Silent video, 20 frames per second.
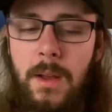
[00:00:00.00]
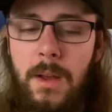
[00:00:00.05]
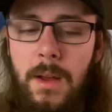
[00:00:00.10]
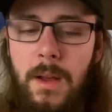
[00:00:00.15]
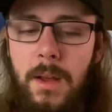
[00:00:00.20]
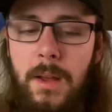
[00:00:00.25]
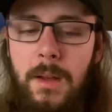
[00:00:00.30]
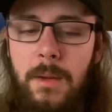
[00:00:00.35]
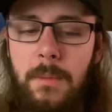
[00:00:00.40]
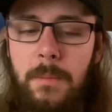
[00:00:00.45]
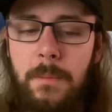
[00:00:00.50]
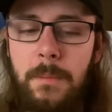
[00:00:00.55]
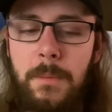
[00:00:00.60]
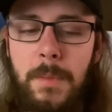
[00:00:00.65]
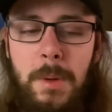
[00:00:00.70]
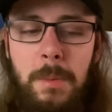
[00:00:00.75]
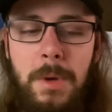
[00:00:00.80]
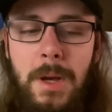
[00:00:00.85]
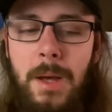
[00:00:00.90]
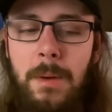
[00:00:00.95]
My
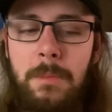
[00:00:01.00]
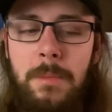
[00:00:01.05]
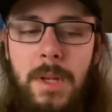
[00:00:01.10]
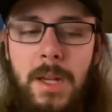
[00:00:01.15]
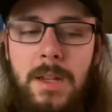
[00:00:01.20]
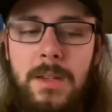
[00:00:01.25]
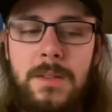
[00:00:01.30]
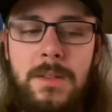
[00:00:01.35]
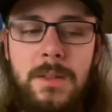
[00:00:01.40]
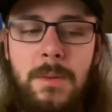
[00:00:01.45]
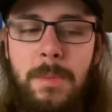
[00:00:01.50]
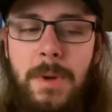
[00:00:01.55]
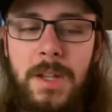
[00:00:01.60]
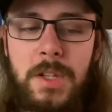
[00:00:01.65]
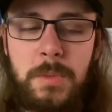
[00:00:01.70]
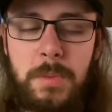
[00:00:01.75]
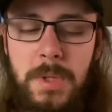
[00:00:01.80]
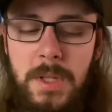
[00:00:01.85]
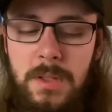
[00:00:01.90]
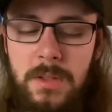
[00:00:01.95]
mom makes the best
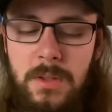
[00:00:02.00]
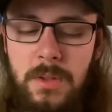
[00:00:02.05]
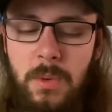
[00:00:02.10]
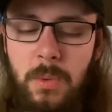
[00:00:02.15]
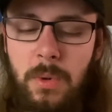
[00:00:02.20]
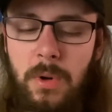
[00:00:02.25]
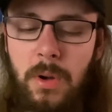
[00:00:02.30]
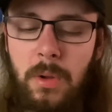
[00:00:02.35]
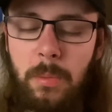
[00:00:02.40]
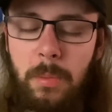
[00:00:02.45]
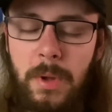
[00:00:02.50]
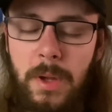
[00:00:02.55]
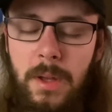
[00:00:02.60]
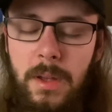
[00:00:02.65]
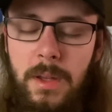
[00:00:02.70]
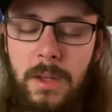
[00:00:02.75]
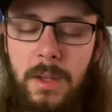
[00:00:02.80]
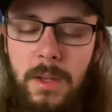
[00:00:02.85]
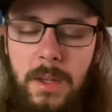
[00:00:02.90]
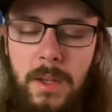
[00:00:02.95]
beans in the world, but
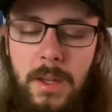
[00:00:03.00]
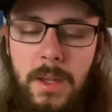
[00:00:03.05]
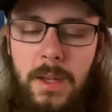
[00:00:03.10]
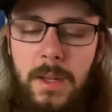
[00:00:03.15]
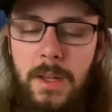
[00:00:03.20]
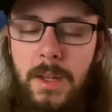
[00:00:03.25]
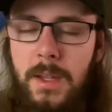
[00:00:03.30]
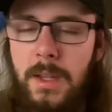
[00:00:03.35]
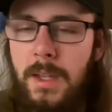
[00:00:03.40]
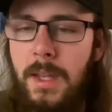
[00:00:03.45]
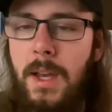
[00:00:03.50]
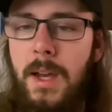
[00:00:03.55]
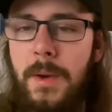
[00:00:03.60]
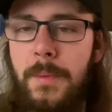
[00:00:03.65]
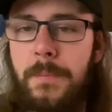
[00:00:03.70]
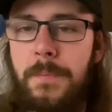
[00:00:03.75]
yeah,